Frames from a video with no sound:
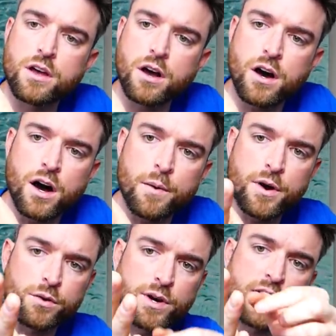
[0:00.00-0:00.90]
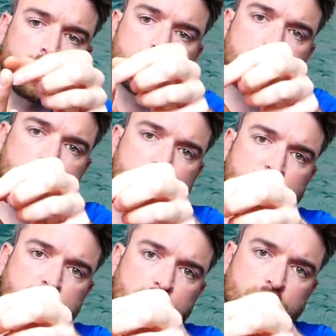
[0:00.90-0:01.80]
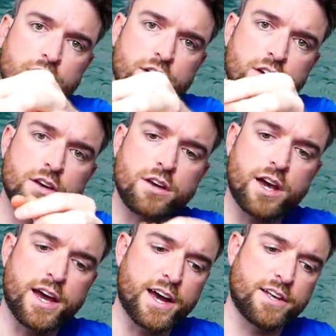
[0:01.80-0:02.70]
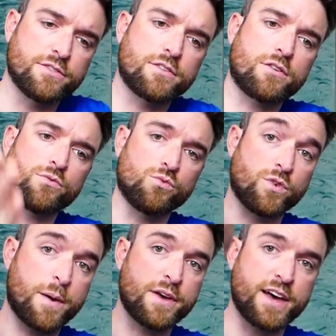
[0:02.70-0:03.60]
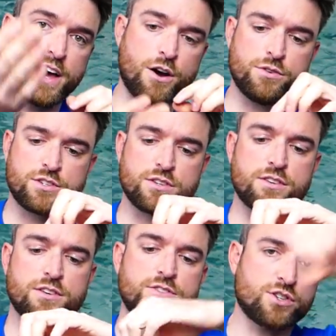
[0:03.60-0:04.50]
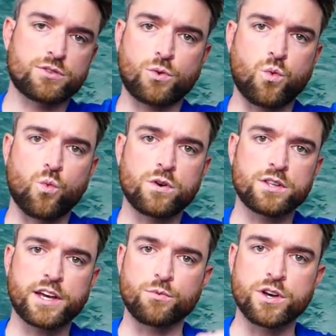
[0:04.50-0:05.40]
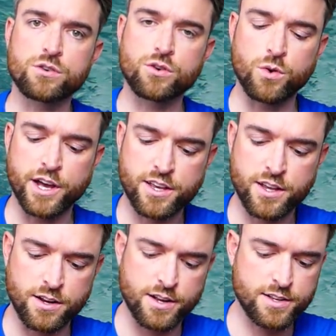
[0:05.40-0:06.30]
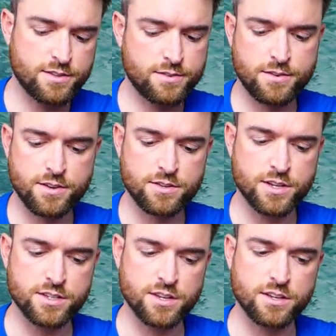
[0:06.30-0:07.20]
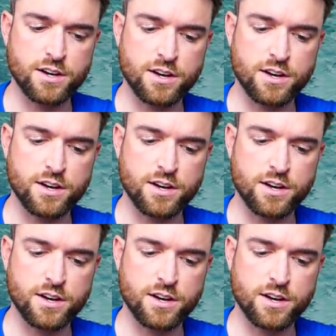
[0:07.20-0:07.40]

Around the shank of the hook and rip it out just like real quick, and it does it